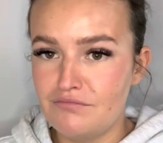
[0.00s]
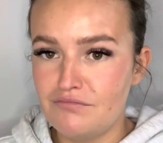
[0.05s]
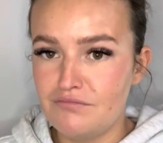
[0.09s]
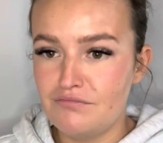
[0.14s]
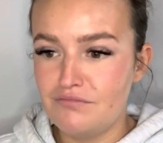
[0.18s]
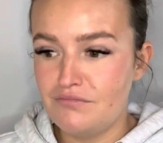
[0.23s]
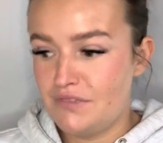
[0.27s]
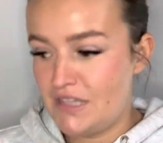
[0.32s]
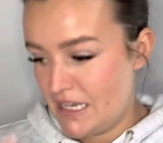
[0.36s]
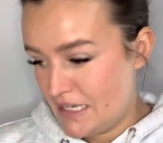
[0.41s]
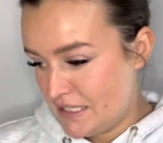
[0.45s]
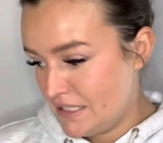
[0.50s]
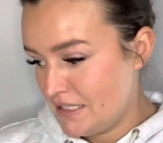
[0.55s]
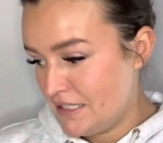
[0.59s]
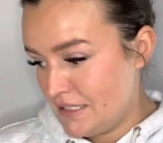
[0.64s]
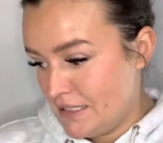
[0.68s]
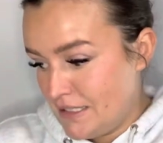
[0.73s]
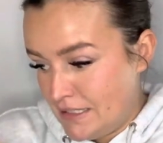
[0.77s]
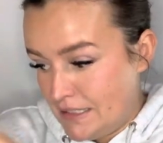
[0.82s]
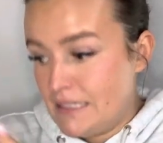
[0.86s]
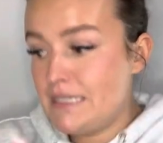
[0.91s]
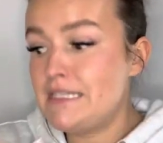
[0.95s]
This...
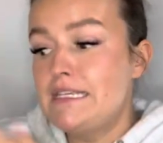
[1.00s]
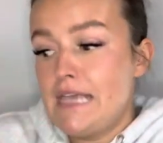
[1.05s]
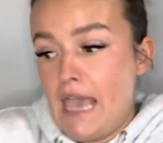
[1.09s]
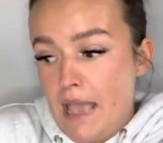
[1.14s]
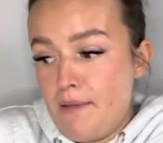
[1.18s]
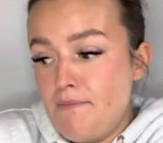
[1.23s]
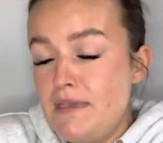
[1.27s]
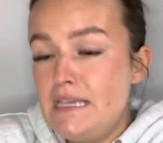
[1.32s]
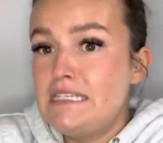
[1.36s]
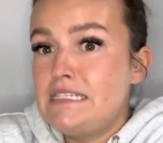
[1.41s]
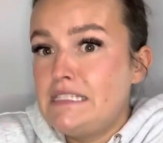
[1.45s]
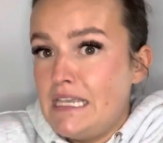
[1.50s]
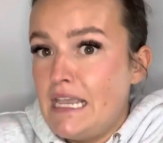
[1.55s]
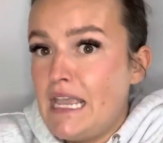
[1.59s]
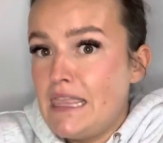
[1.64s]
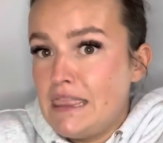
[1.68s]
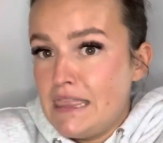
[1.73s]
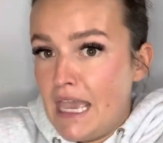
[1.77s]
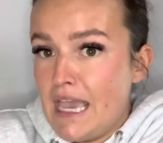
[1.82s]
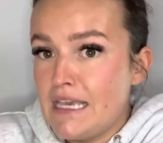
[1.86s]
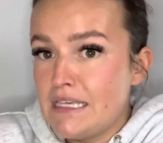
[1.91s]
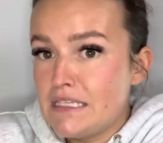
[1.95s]
Today, me seeing
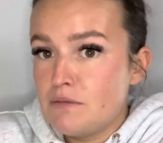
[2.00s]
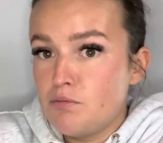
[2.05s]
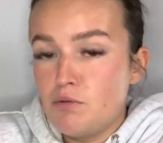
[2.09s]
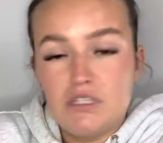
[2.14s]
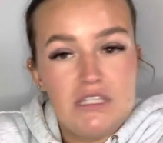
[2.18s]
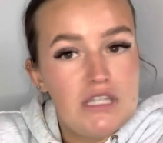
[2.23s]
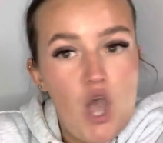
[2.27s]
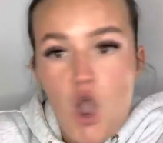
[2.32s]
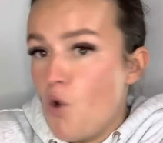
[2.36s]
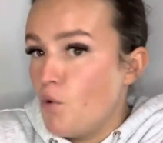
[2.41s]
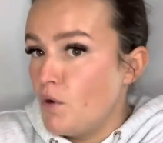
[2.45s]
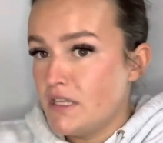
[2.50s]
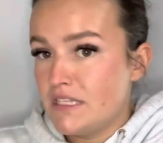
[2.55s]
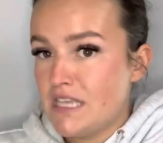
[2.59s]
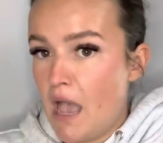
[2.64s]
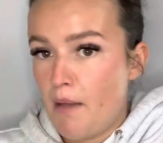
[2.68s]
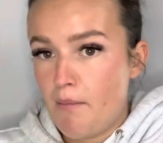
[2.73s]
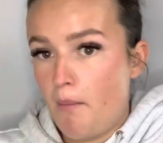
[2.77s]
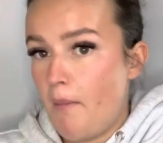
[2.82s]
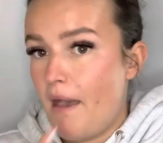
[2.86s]
this was the only time I'm